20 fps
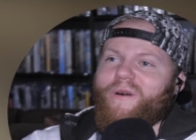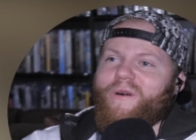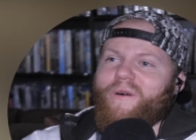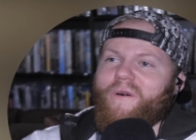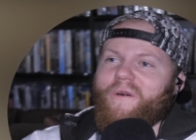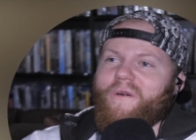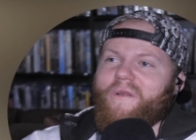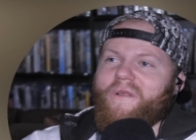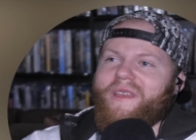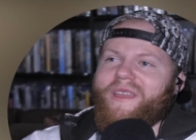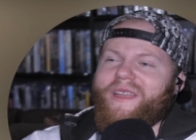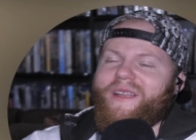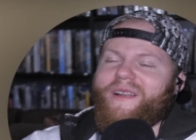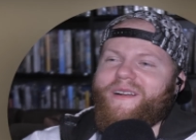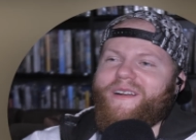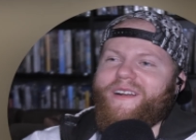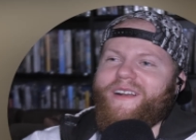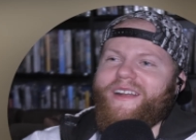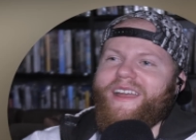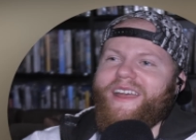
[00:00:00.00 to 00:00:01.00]
Holy
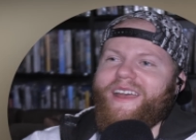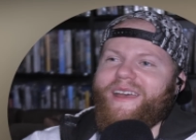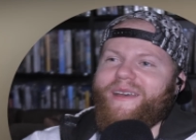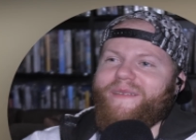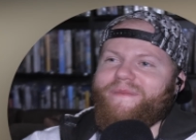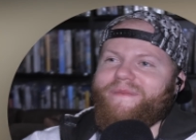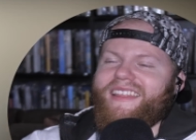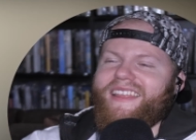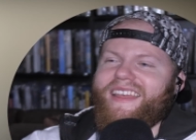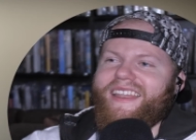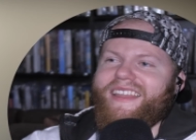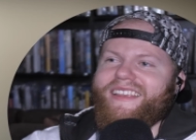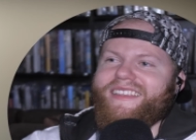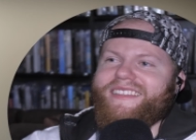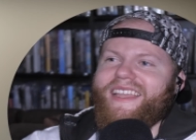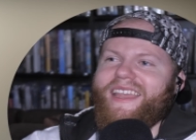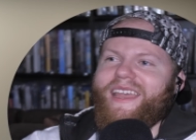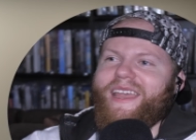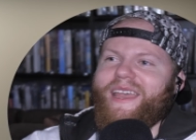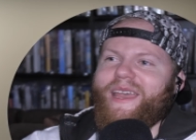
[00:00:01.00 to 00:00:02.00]
crap, that
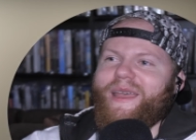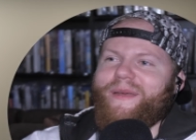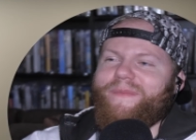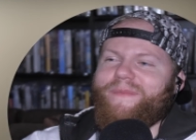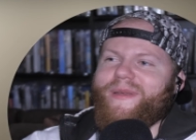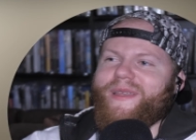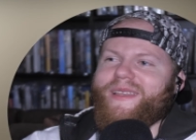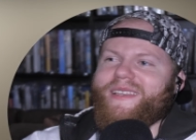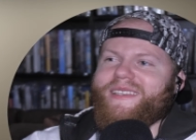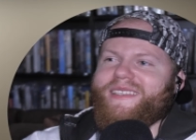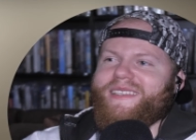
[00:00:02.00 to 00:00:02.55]
is epic